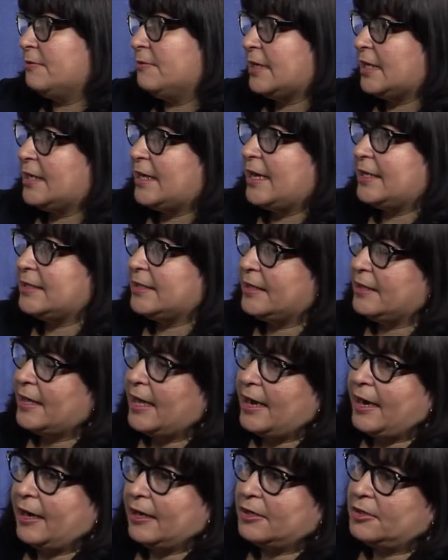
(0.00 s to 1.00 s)
realizing
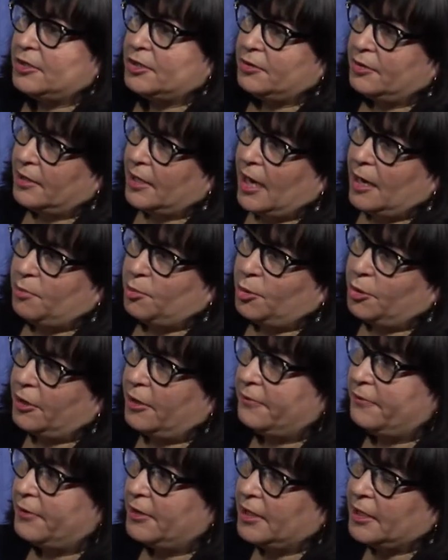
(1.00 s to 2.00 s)
that I could do a lot
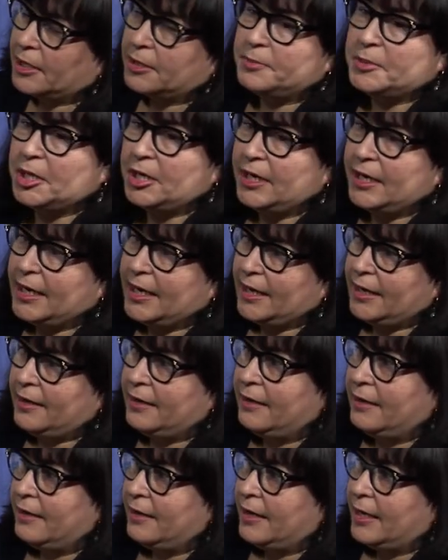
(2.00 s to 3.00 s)
more for the community
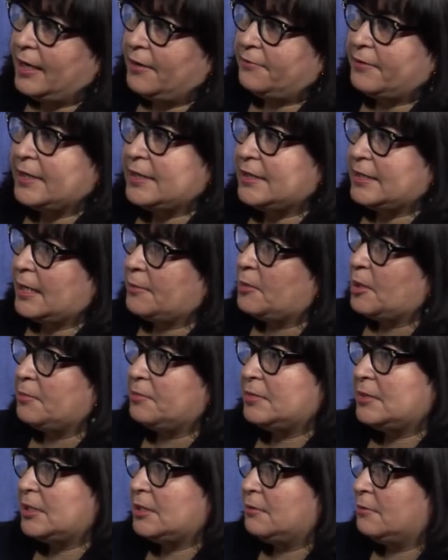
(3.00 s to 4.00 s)
if I step
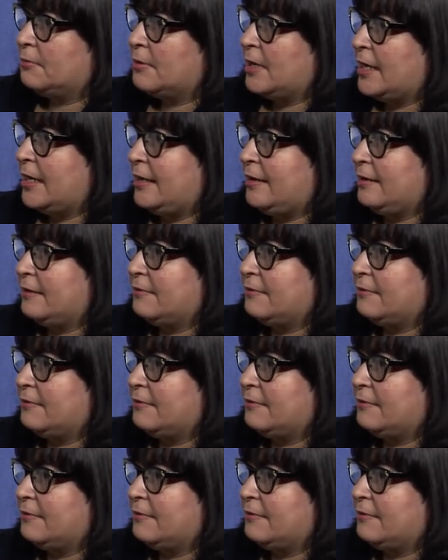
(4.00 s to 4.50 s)
up to run